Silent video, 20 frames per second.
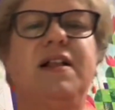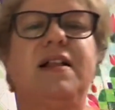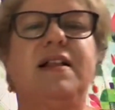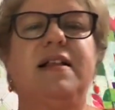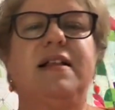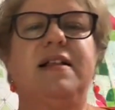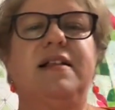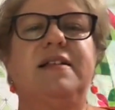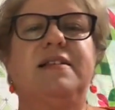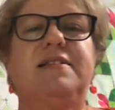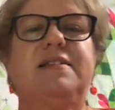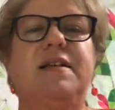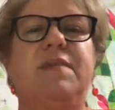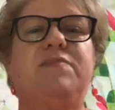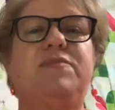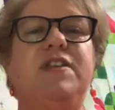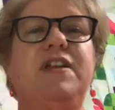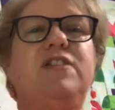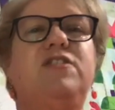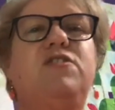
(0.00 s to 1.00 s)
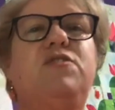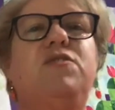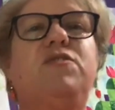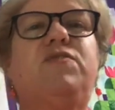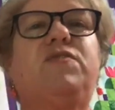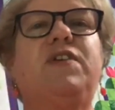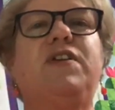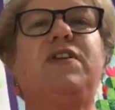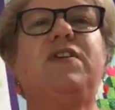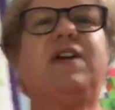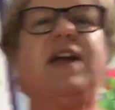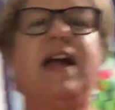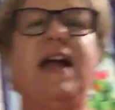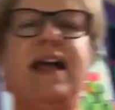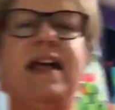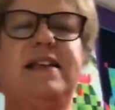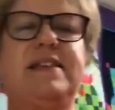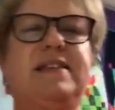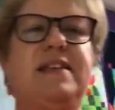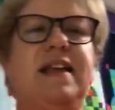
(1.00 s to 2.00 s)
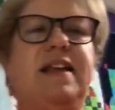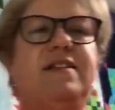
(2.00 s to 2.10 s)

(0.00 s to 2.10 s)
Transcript: Something new for you guys, and